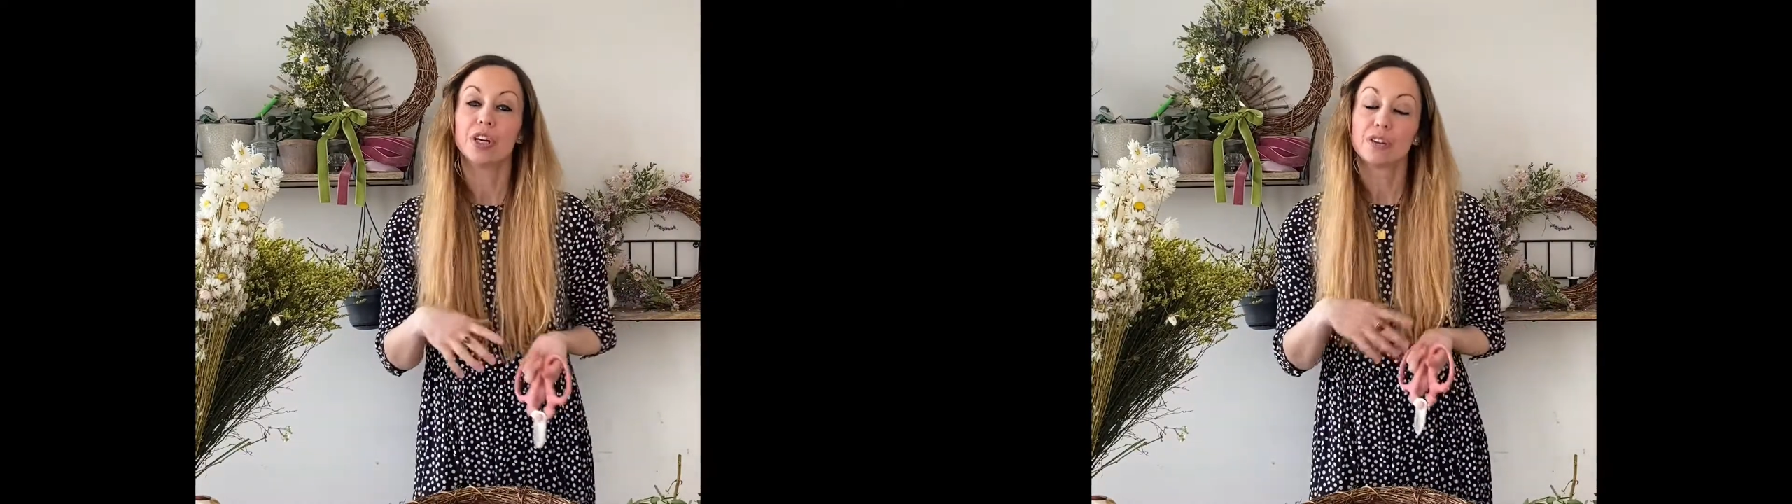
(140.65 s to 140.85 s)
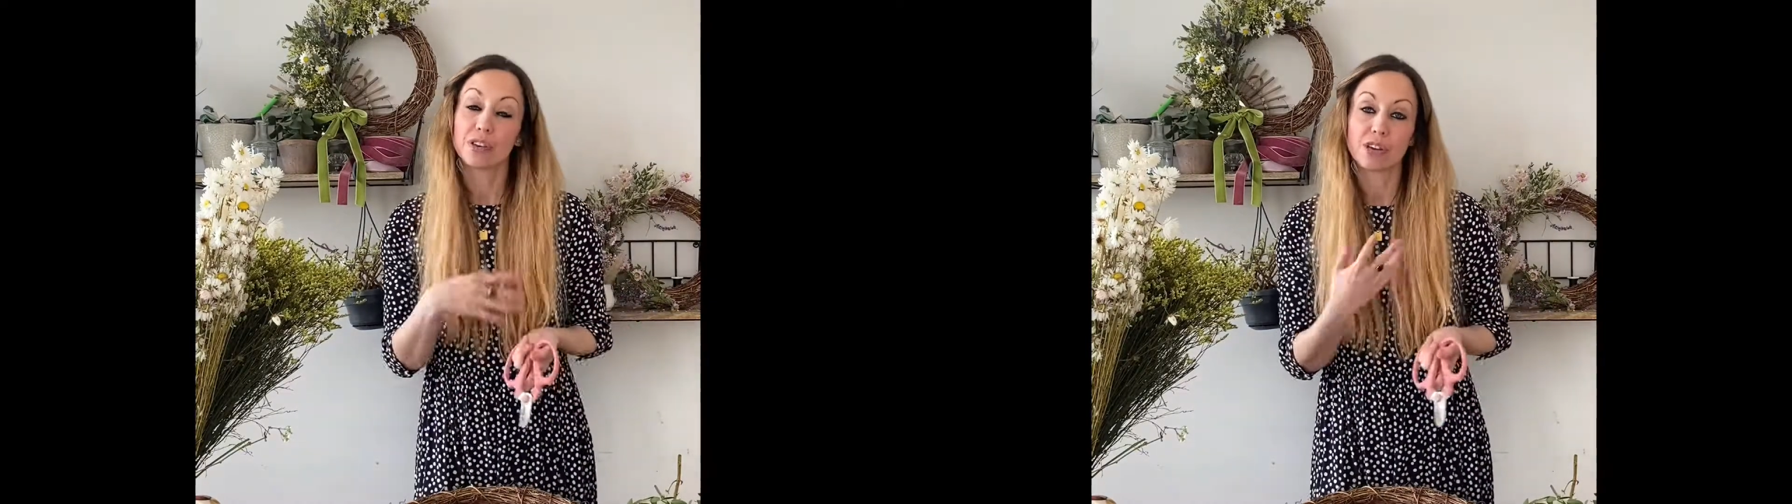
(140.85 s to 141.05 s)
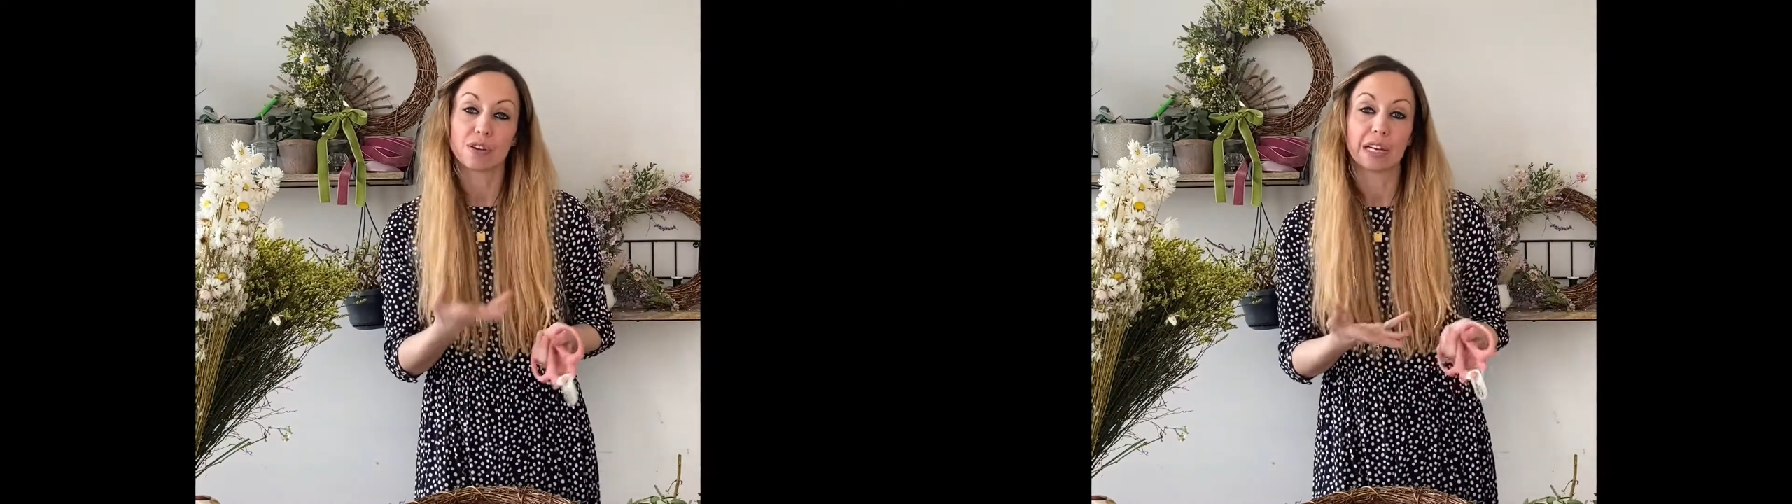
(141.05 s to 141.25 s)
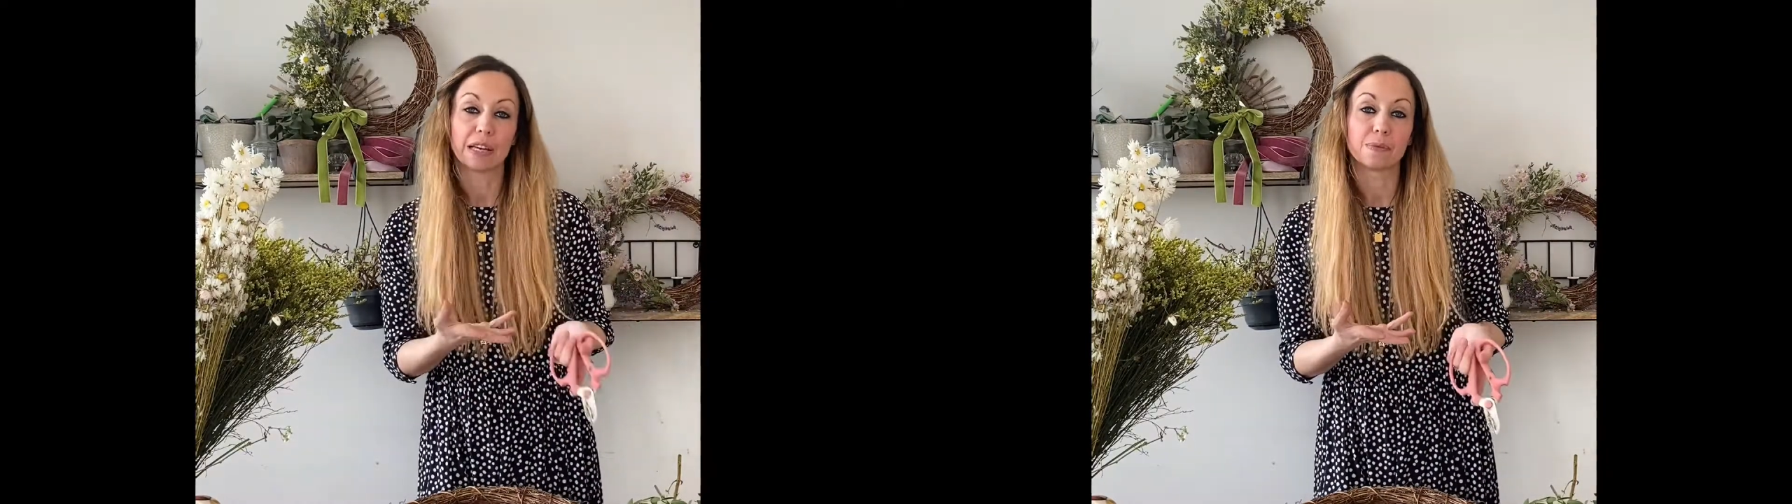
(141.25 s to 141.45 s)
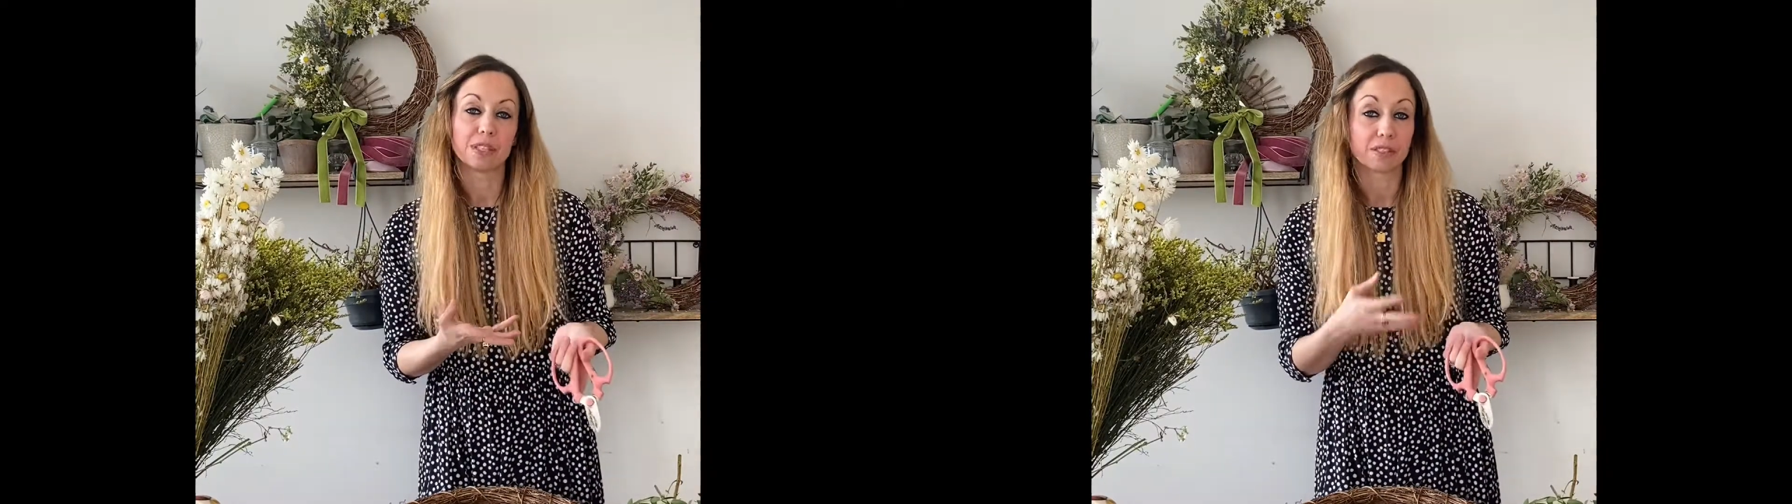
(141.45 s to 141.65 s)
the
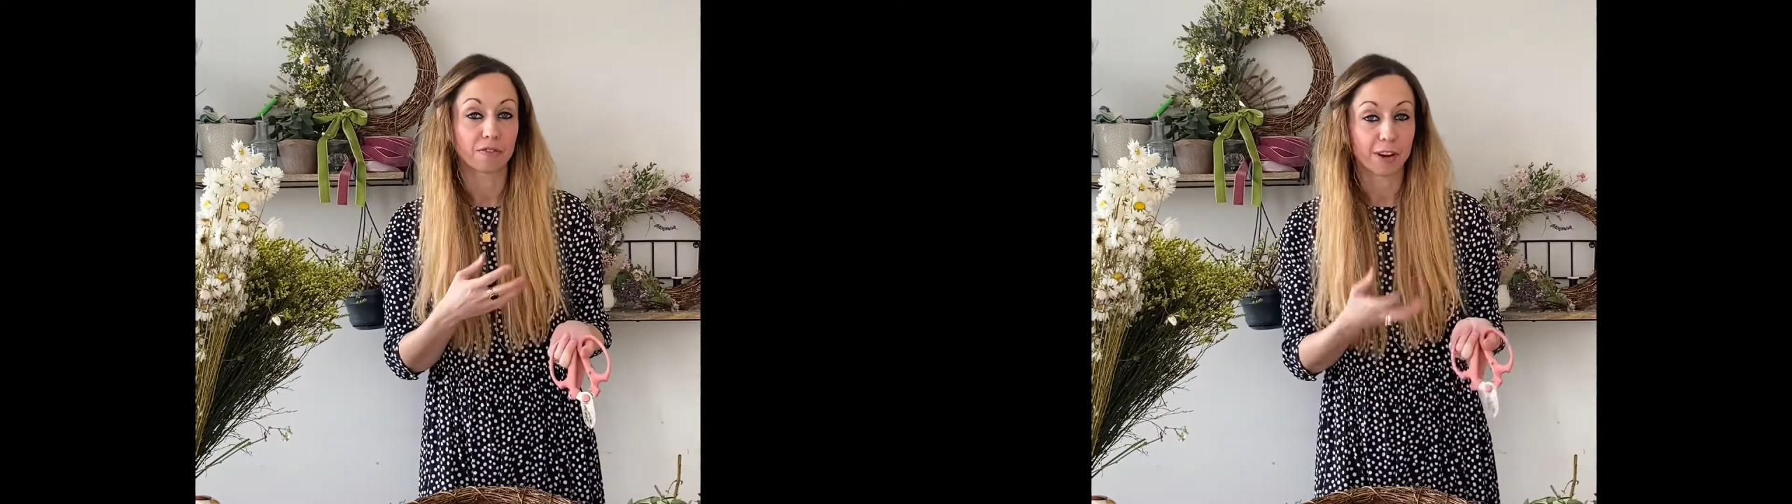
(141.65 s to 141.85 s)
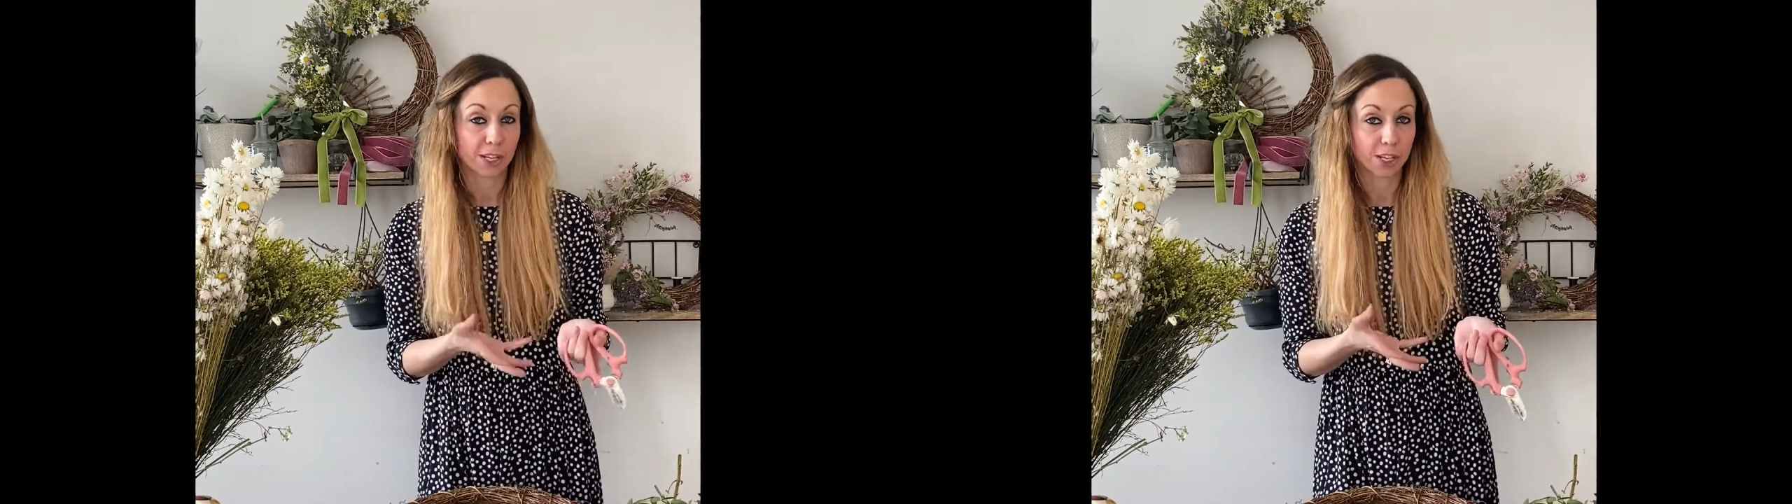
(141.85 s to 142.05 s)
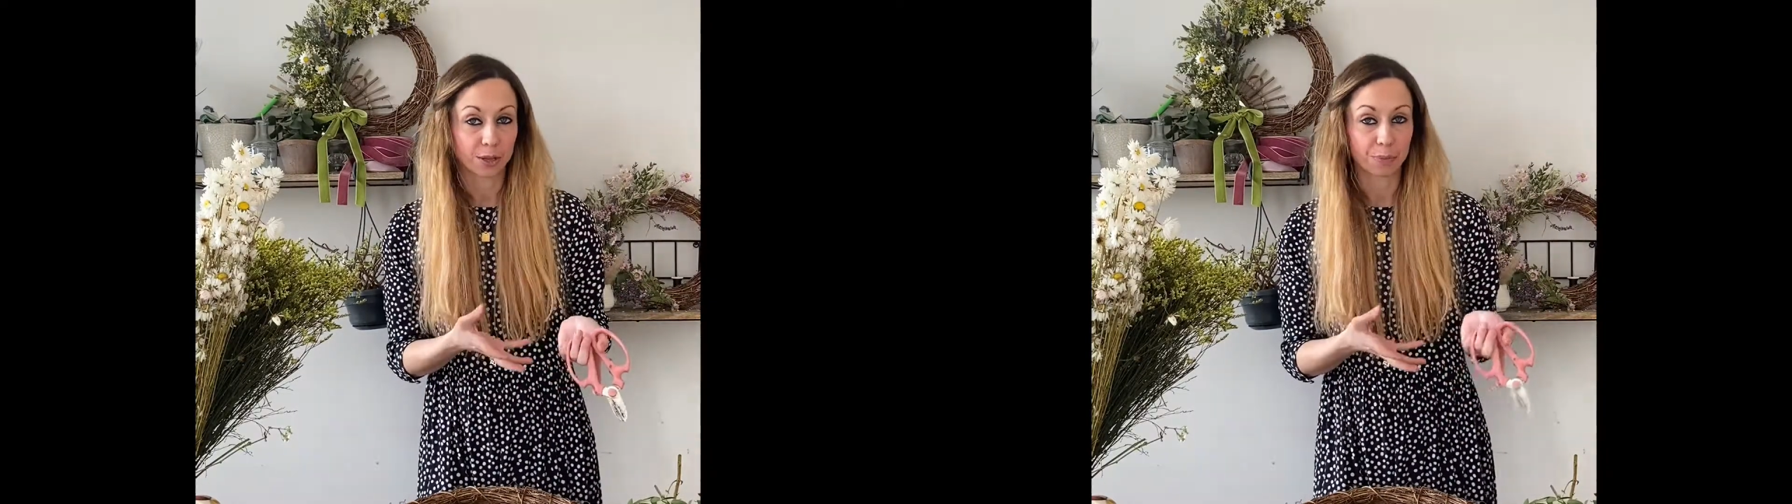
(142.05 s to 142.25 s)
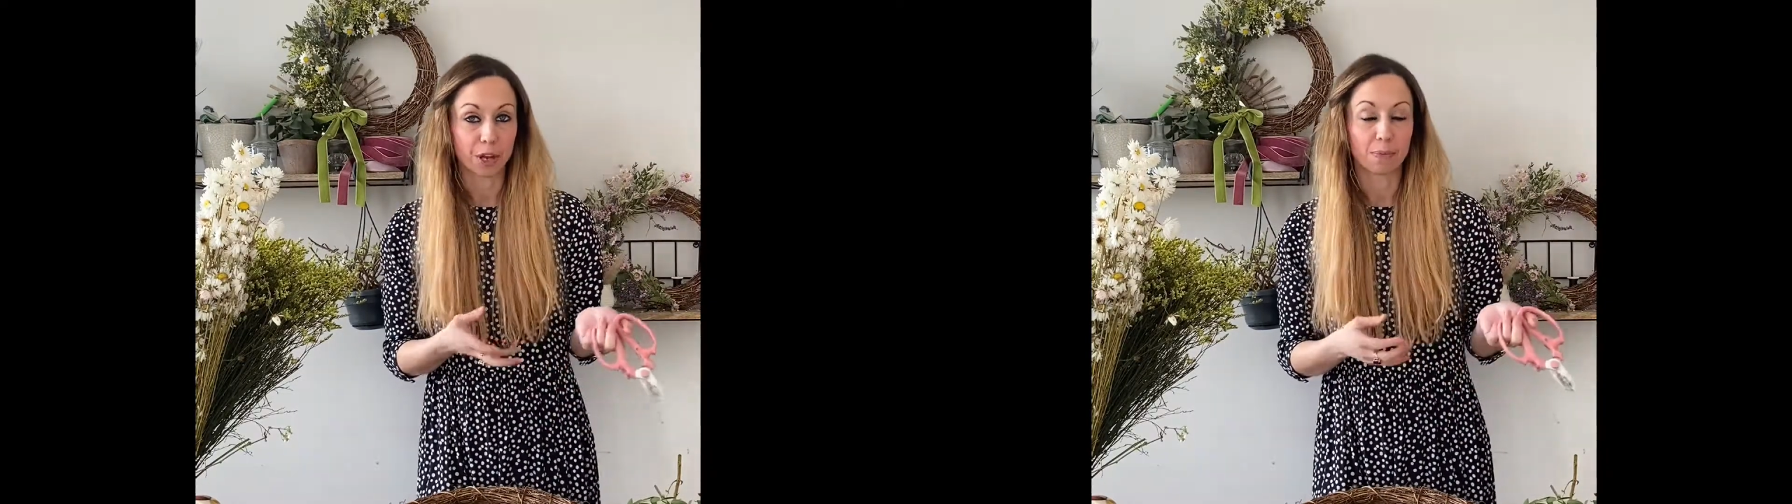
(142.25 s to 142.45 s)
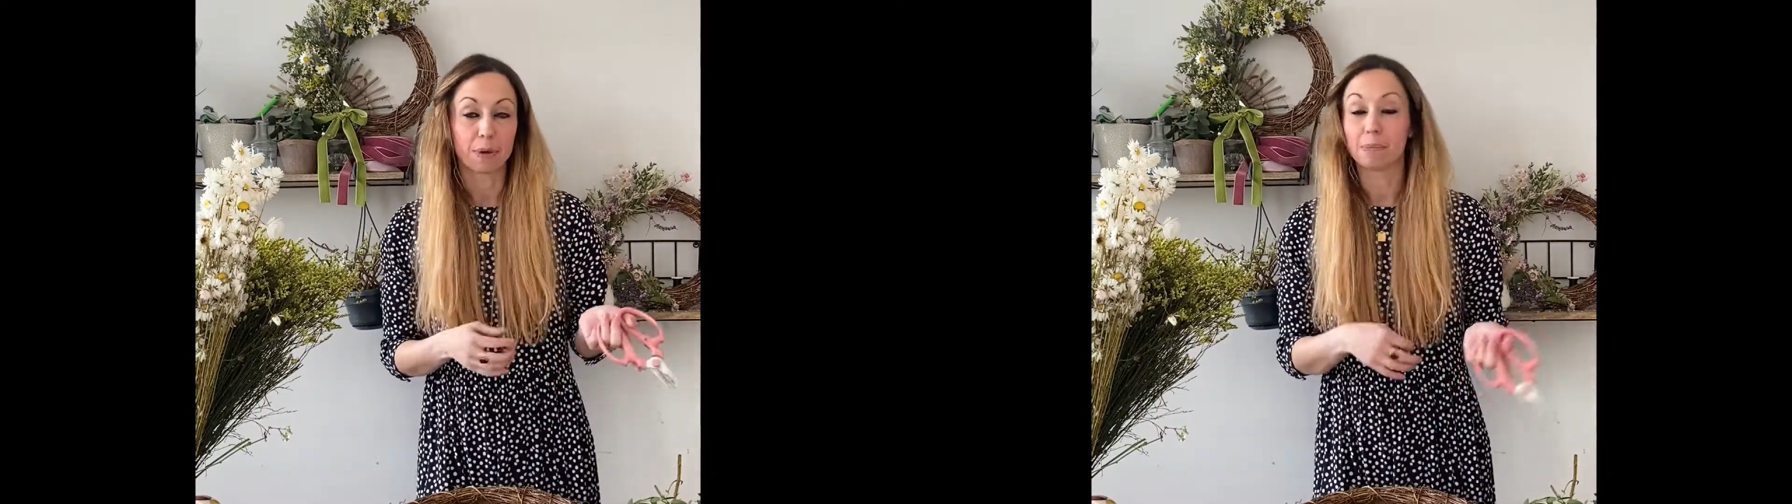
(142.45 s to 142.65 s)
eucalyptus is fresh at the moment,